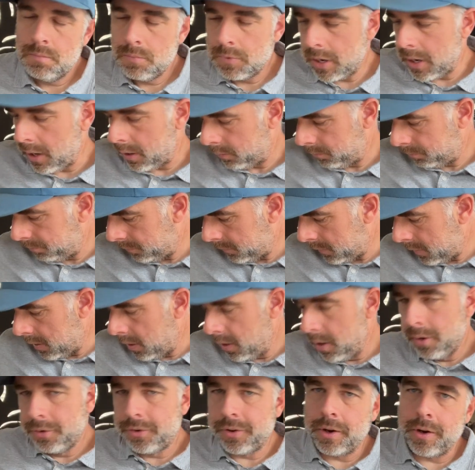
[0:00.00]
Yeah.
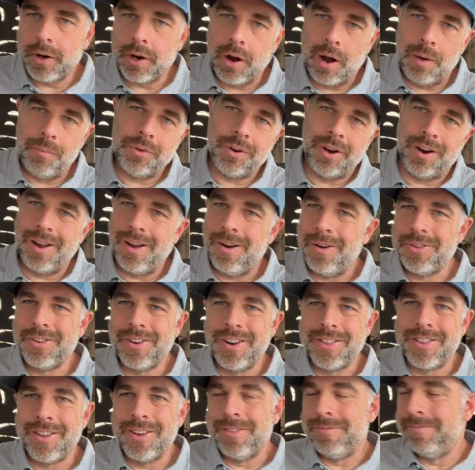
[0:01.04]
So there you go. I'm sorry, I was
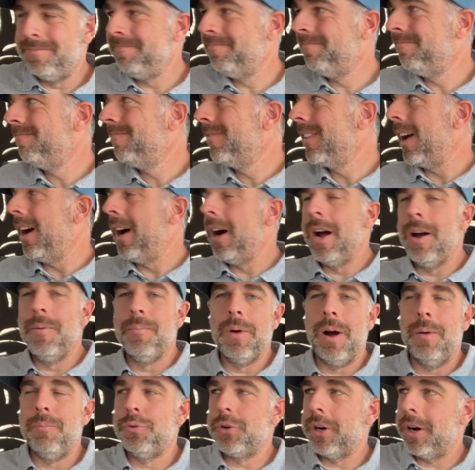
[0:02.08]
not the.
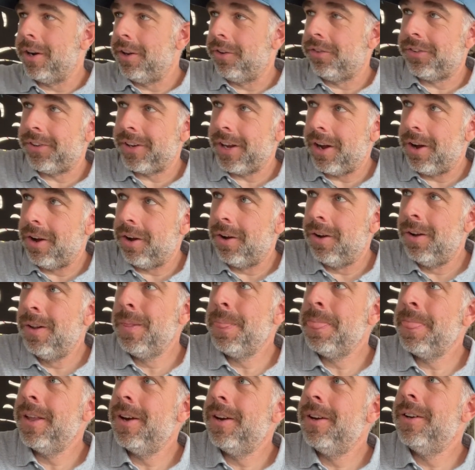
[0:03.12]
I'm trying to sell
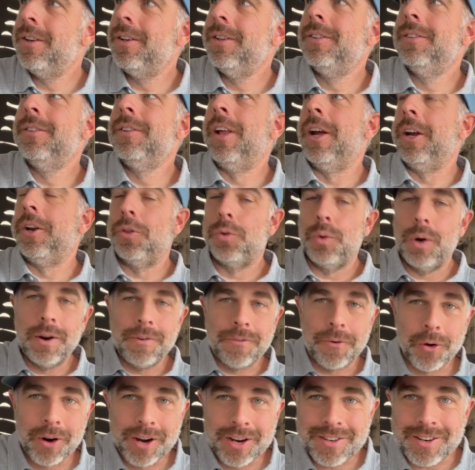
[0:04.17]
like 3
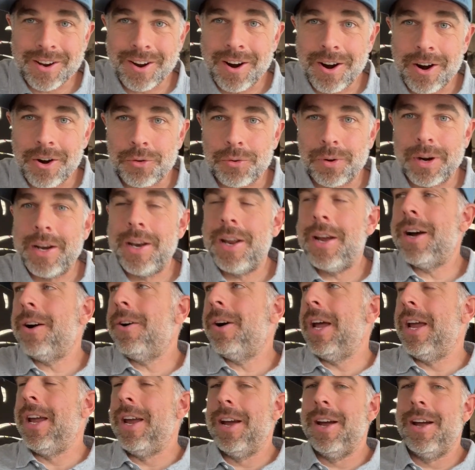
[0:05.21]
or 4 guitars right now,
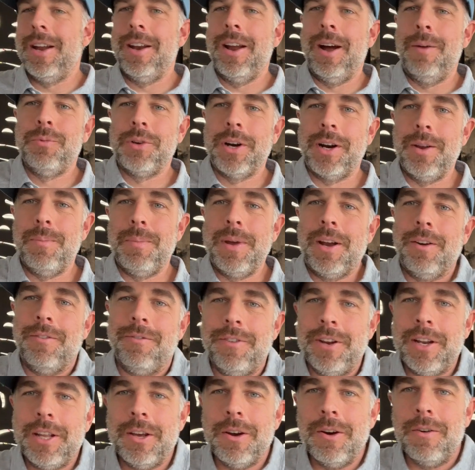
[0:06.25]
and I'm trying to make a
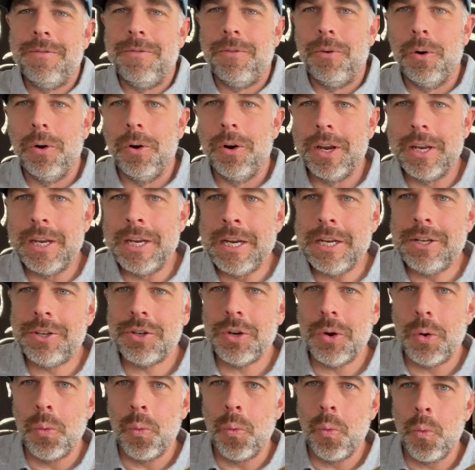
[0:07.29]
video for
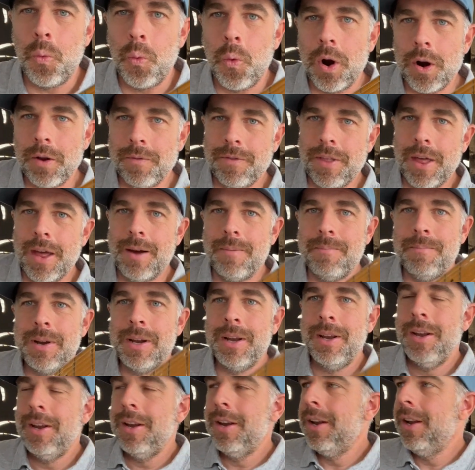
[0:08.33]
each one of them.
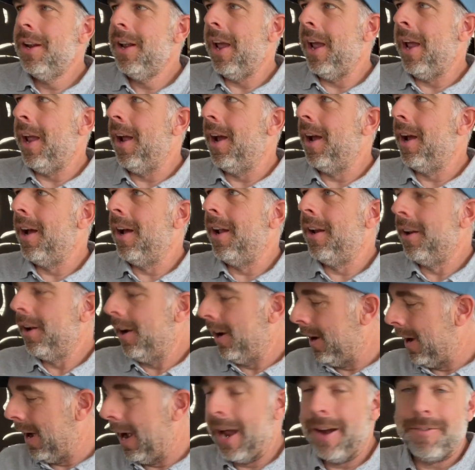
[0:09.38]
And
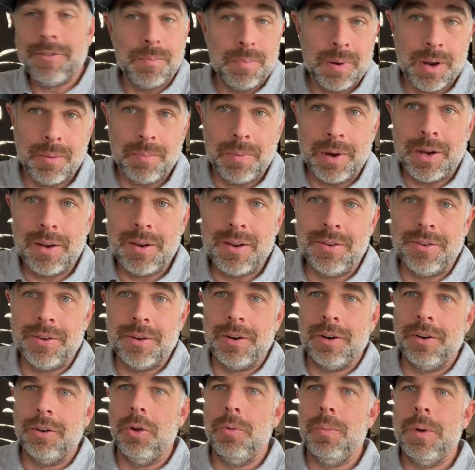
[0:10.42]
I have to pick up my kids
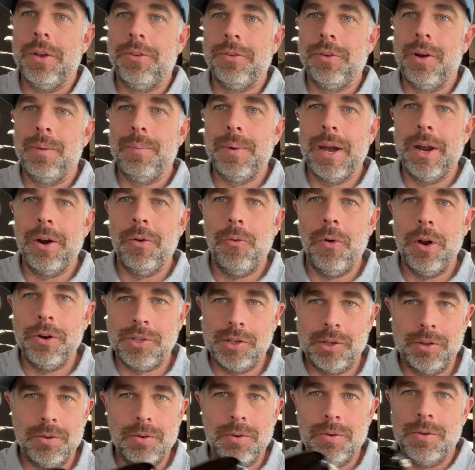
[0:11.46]
here in a little bit, so I'm kind of
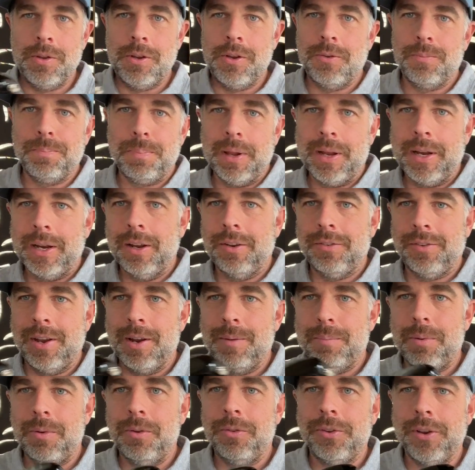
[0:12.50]
rushing through these playing
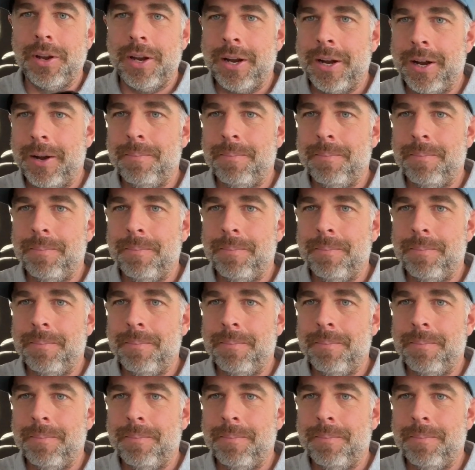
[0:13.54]
examples.